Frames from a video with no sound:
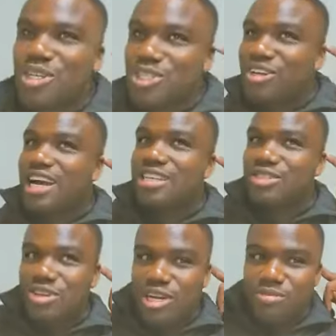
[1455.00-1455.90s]
what you guys
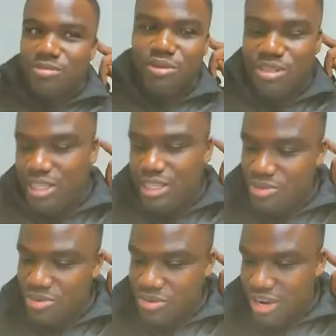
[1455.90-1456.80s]
talk about
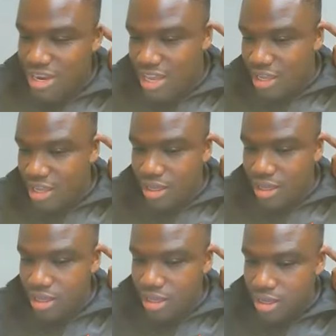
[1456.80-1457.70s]
is really
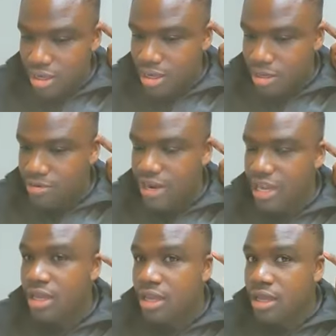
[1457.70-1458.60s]

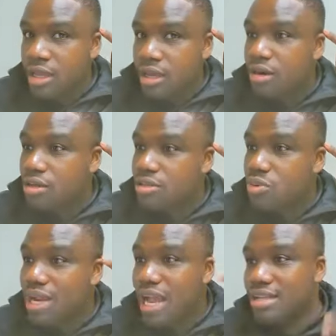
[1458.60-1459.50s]
great, because
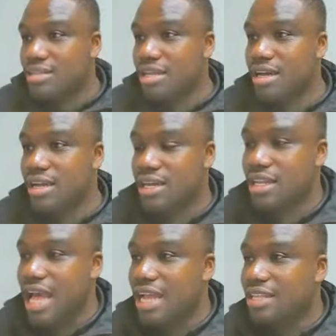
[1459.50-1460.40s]
when I
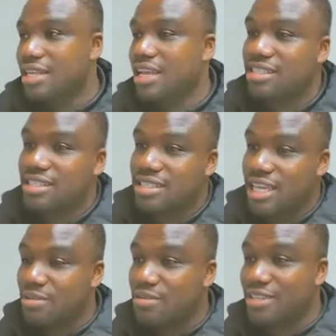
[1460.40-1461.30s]
started, I did the
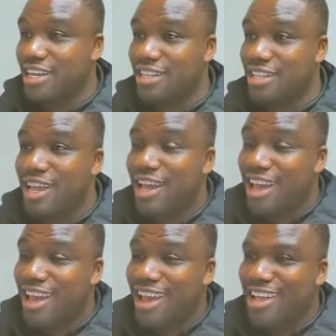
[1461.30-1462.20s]
same thing.
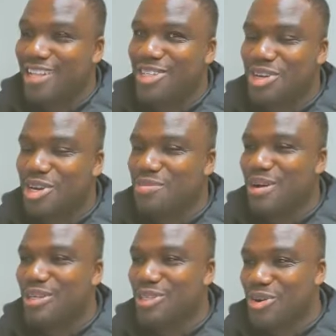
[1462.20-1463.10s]
And talking
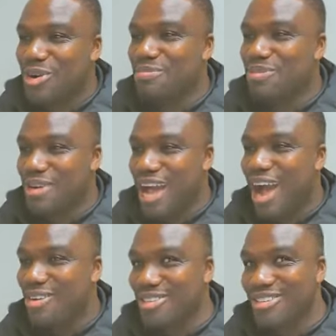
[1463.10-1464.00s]
about showing
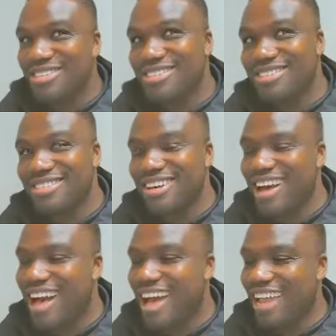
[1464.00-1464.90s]
houses,
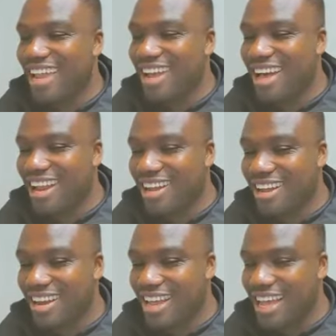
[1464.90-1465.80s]
I had a
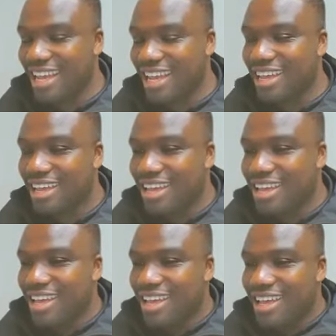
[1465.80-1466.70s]
client
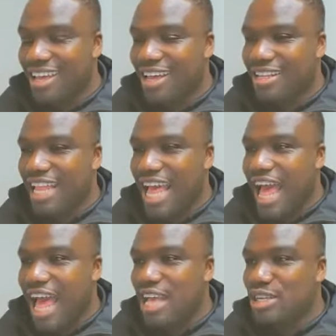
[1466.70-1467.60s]

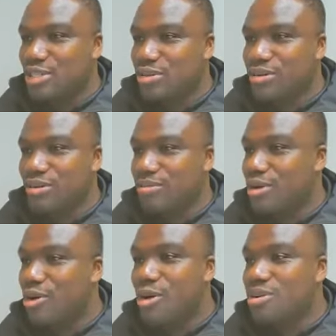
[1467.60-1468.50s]
that I show
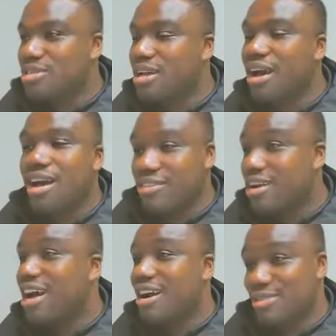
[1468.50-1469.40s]
almost
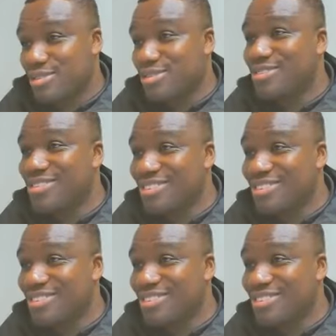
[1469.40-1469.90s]
100 houses to.